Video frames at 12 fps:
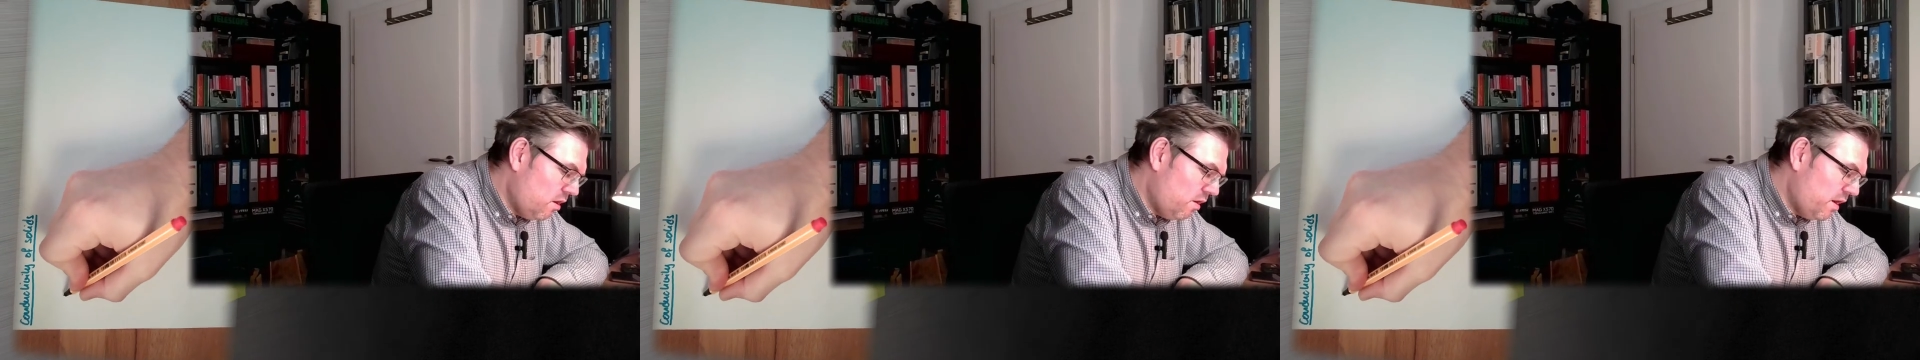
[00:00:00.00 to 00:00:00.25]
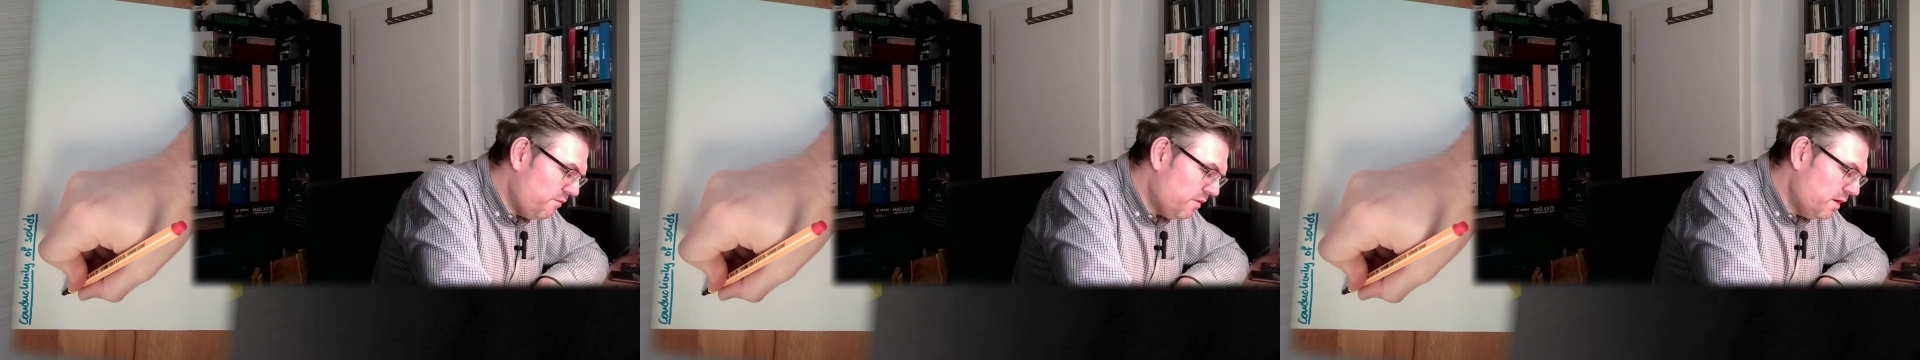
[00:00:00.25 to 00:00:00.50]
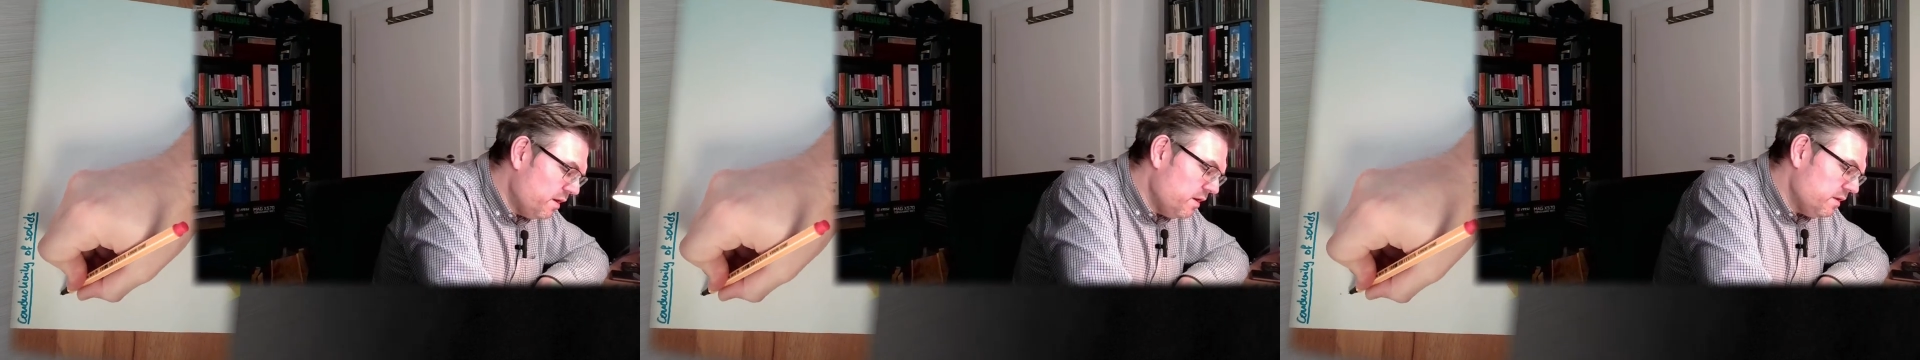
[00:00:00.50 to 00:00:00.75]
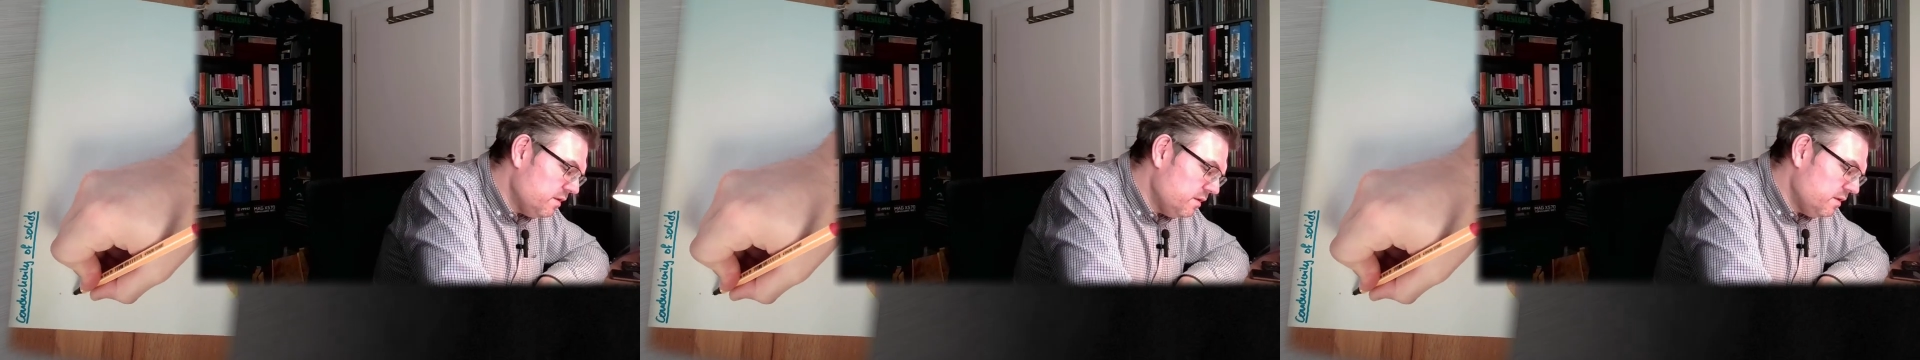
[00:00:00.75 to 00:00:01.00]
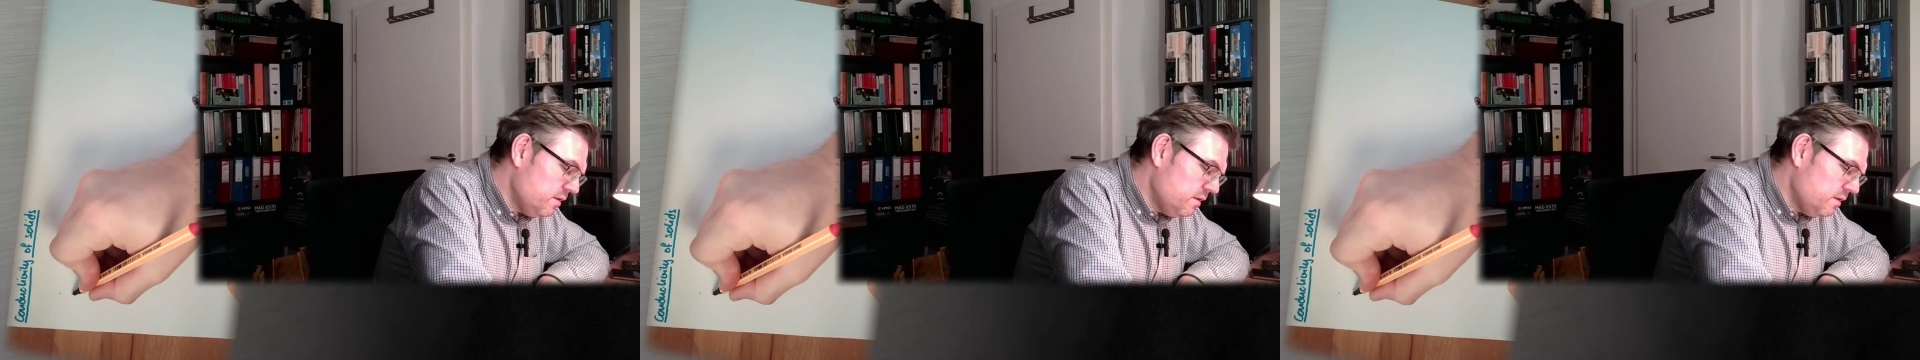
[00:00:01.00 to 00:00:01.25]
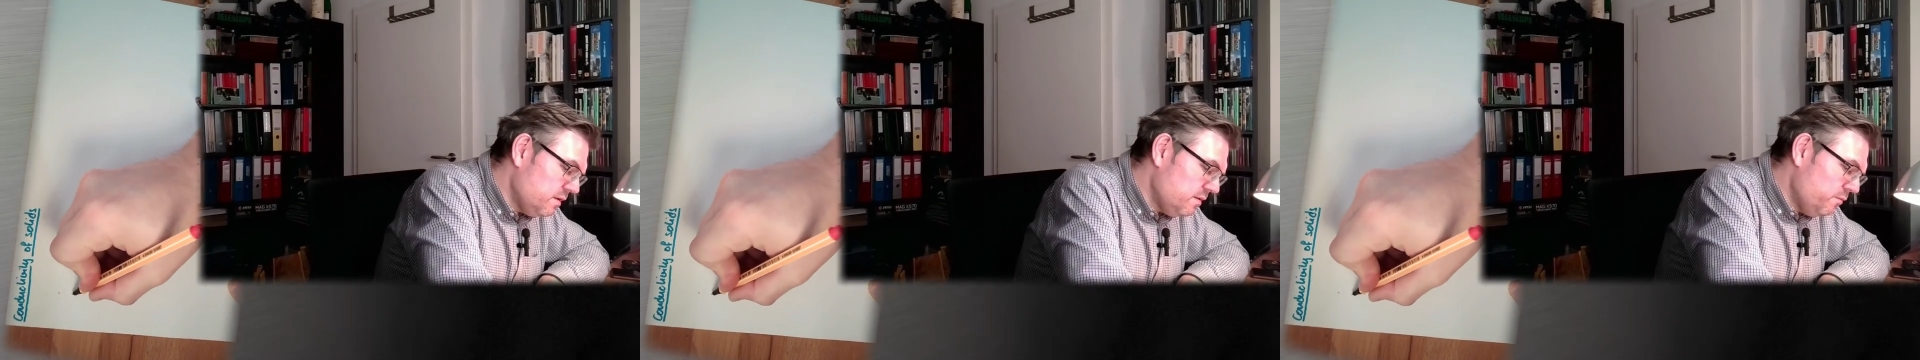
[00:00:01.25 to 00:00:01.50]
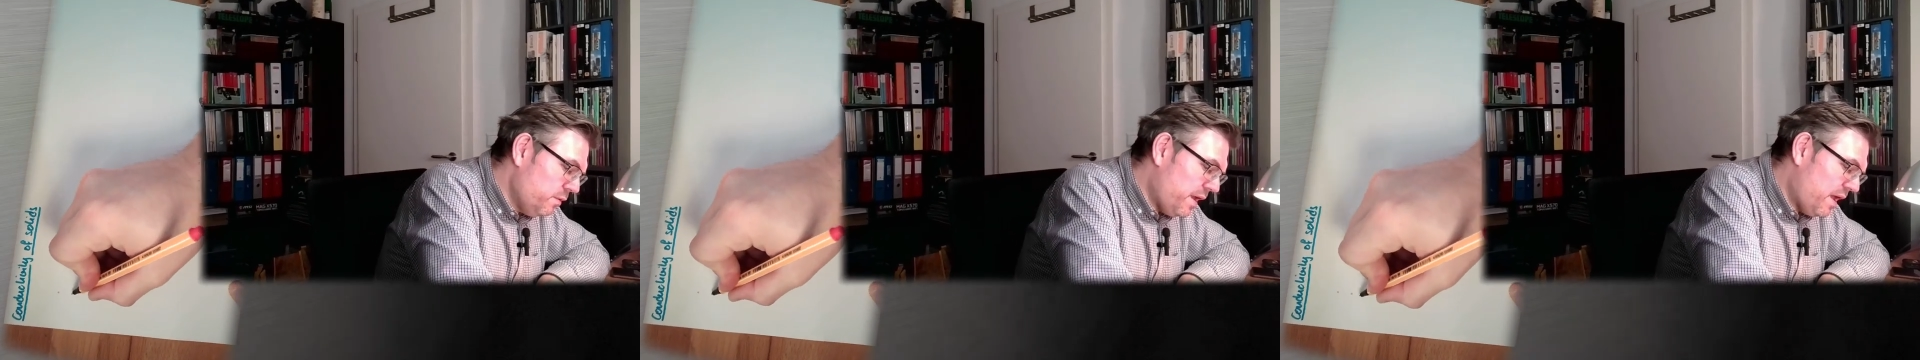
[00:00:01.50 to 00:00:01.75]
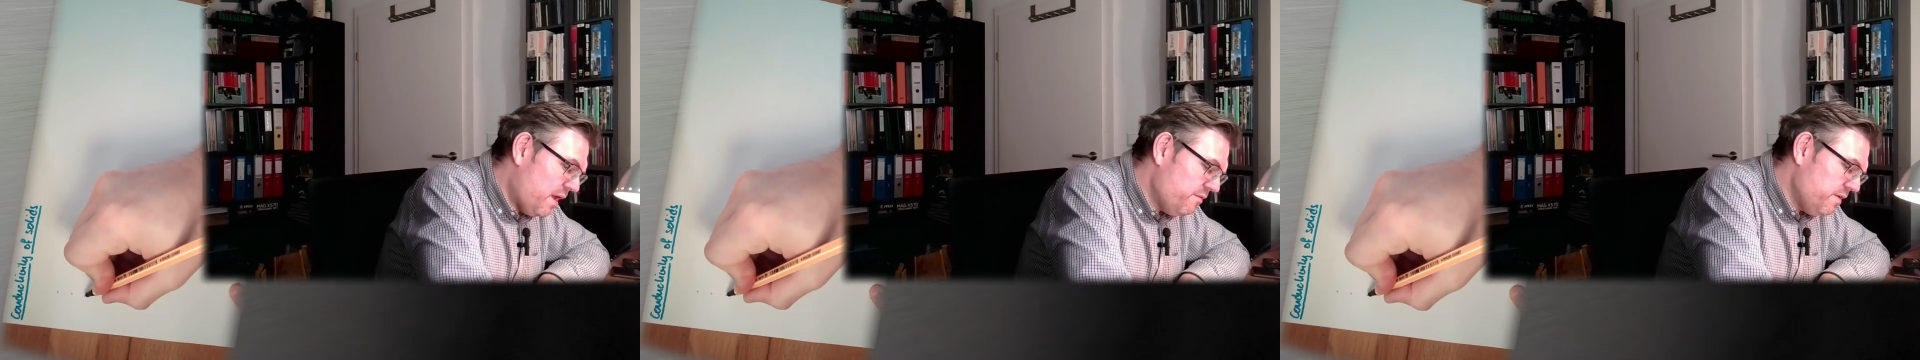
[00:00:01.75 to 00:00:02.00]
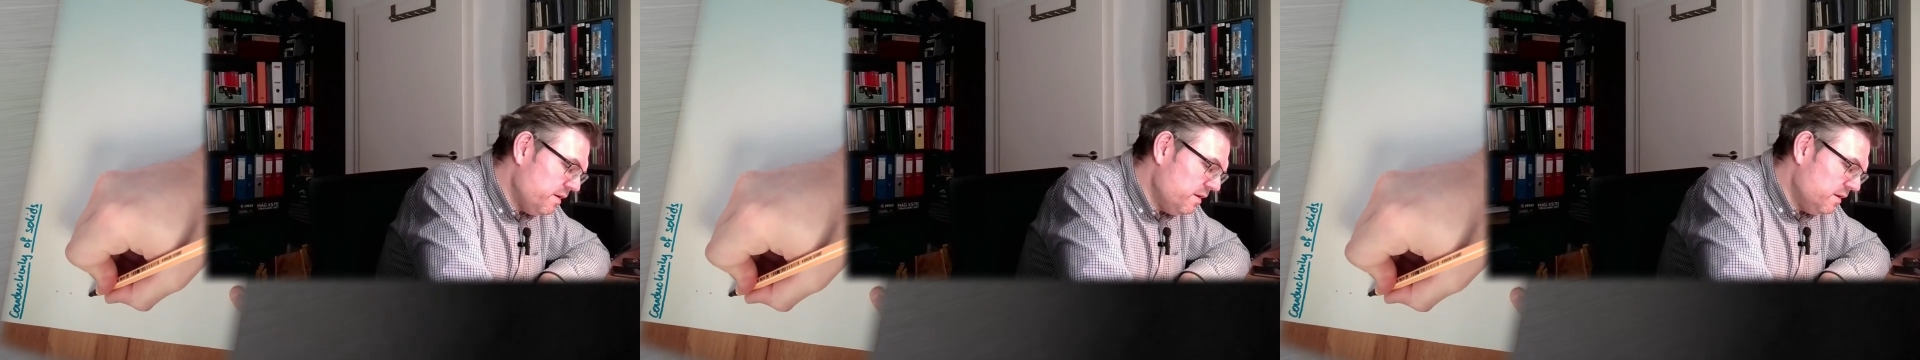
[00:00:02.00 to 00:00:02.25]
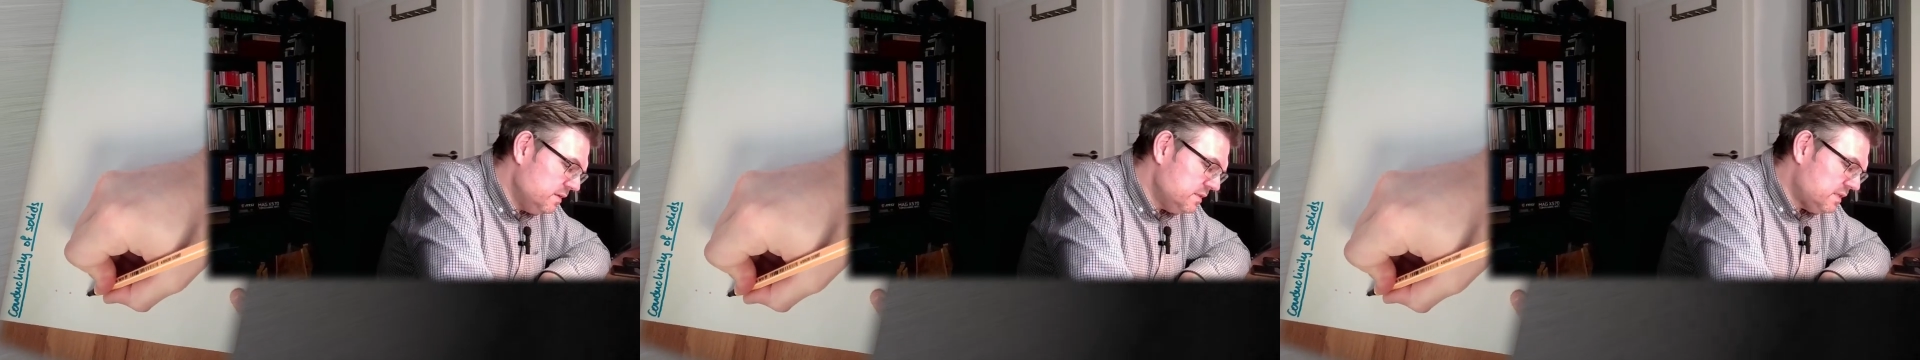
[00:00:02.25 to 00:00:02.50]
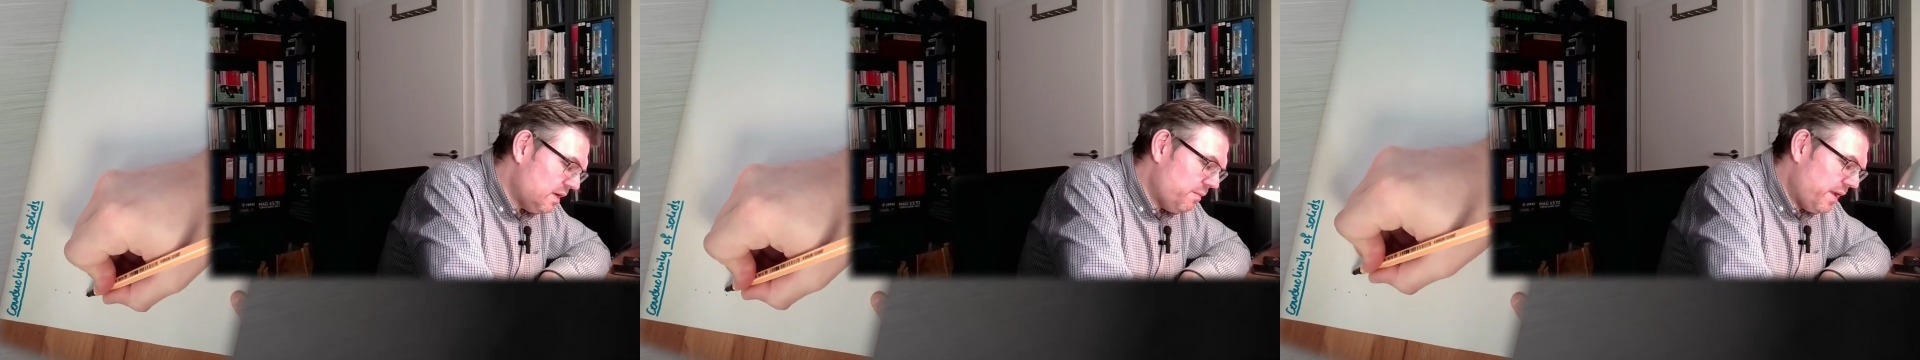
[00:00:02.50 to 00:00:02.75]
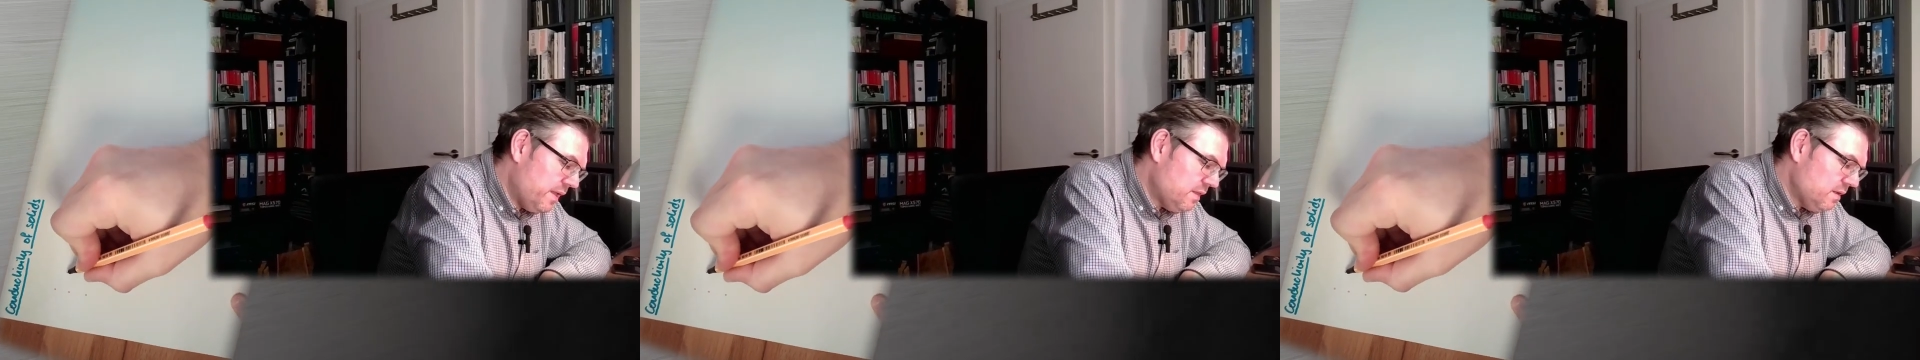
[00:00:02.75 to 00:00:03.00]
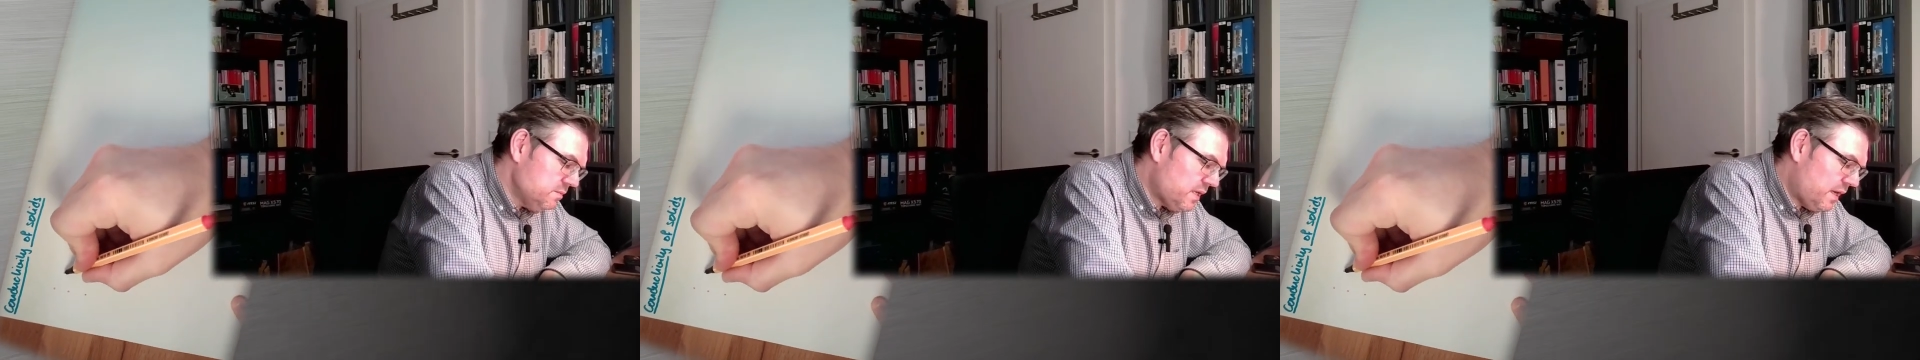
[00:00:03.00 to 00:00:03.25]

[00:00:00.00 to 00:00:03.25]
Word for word: However, we have here some atoms.